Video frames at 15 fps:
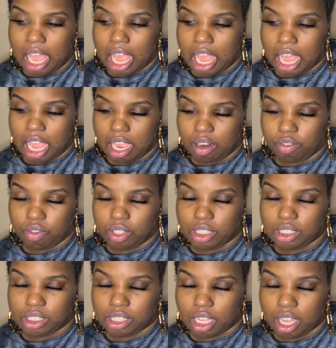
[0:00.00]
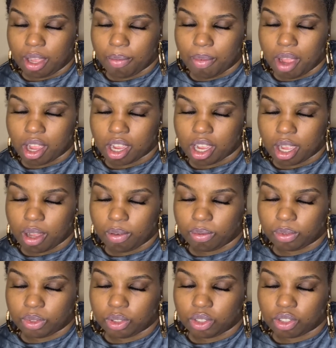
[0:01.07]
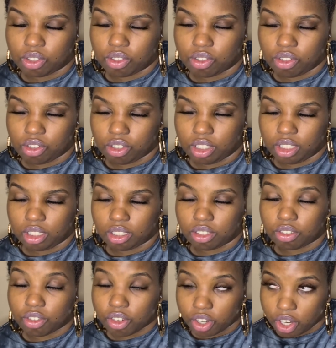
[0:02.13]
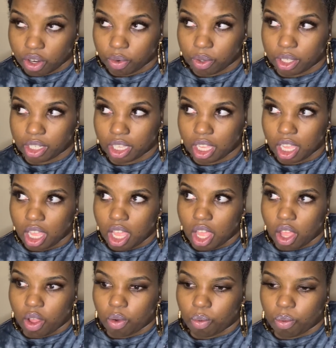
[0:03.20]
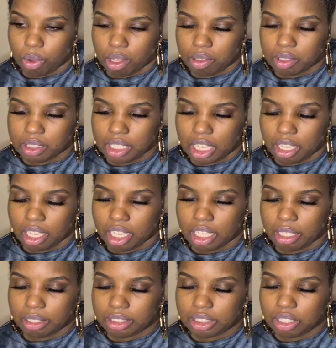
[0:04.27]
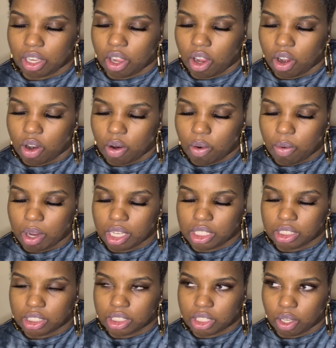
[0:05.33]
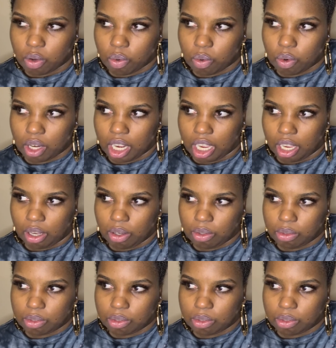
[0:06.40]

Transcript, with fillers: Every time I come to the Crayon website, it's always sold out.